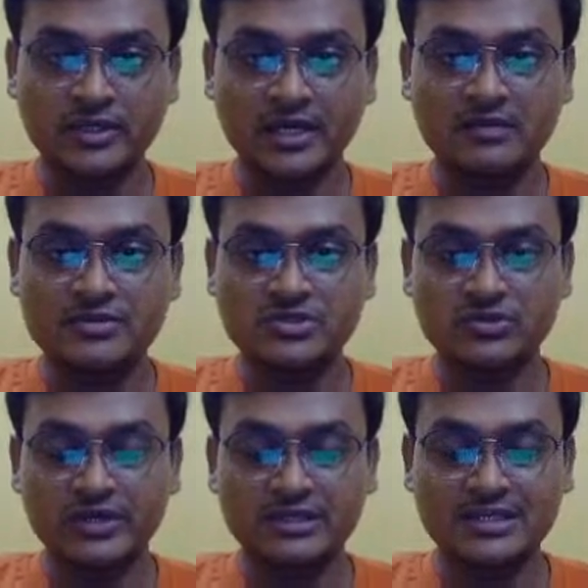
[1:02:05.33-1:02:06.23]
Okay, I'll be
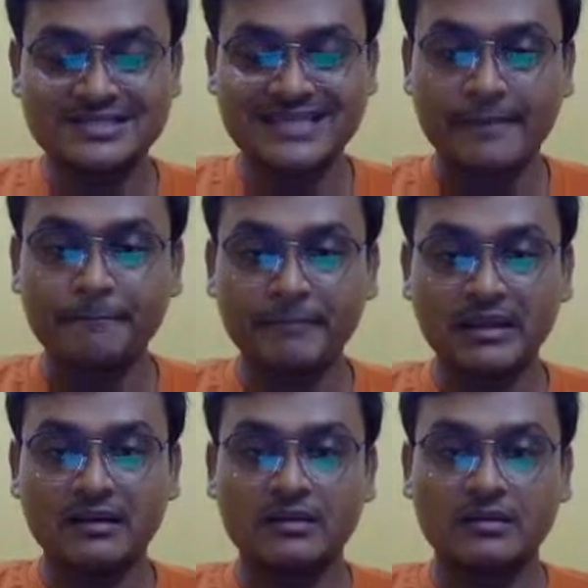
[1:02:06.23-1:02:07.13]
showing the
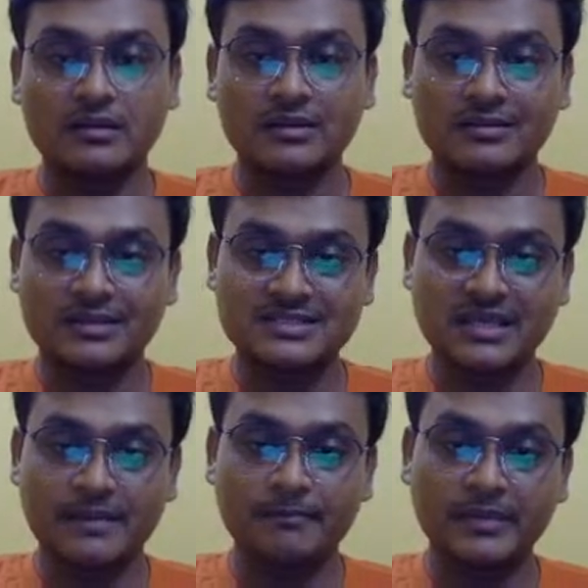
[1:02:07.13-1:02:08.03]
sample
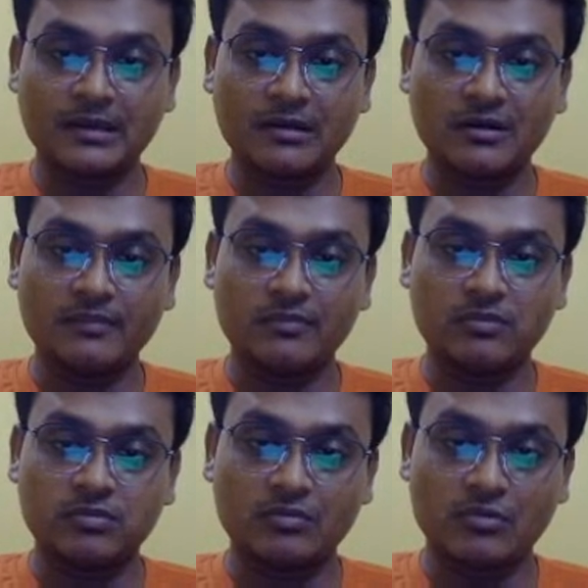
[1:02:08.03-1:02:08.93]
of
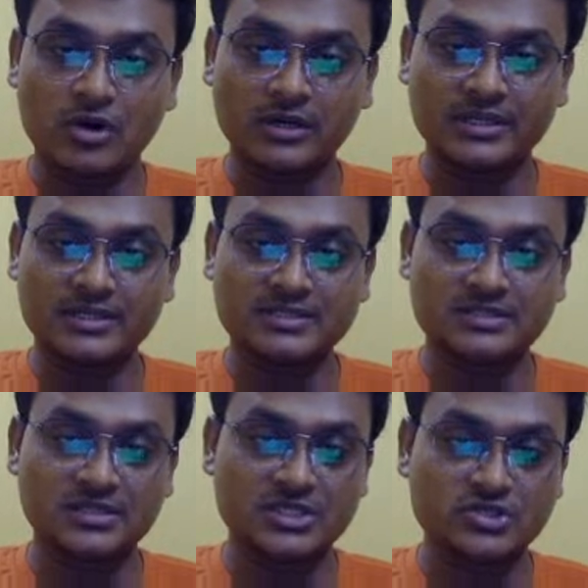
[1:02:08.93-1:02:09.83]
mock test
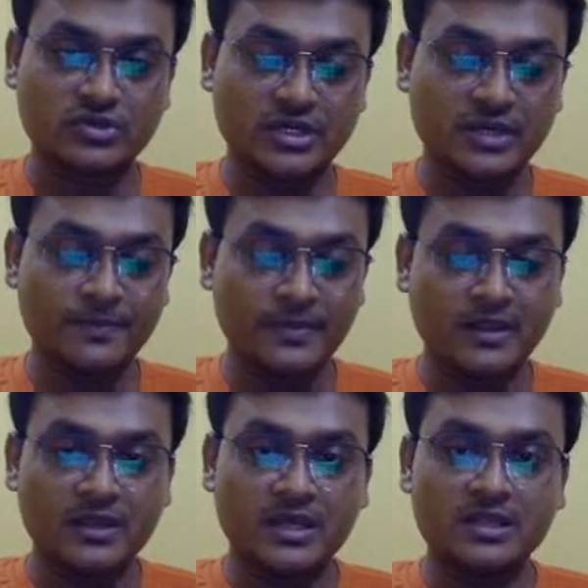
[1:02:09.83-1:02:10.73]
series. Okay,
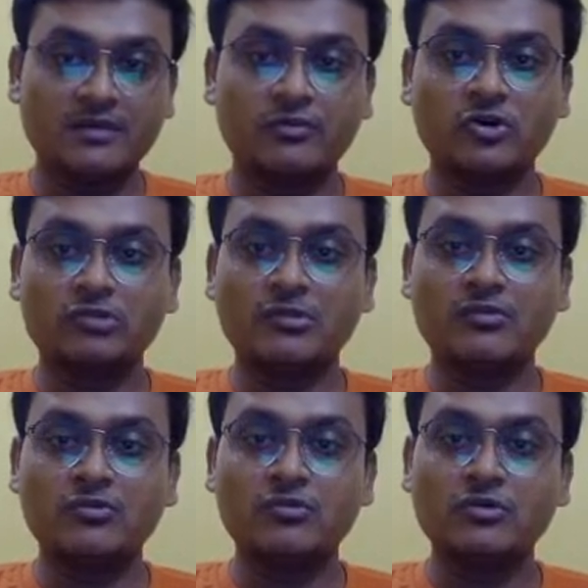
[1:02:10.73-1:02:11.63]
in the form
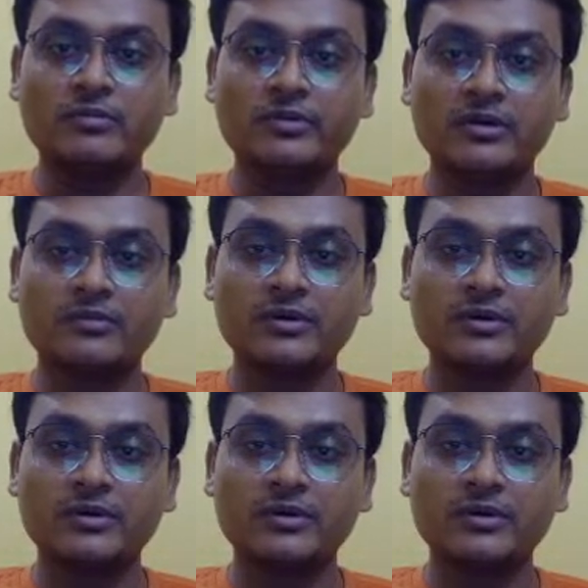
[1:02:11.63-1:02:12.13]
of Google form.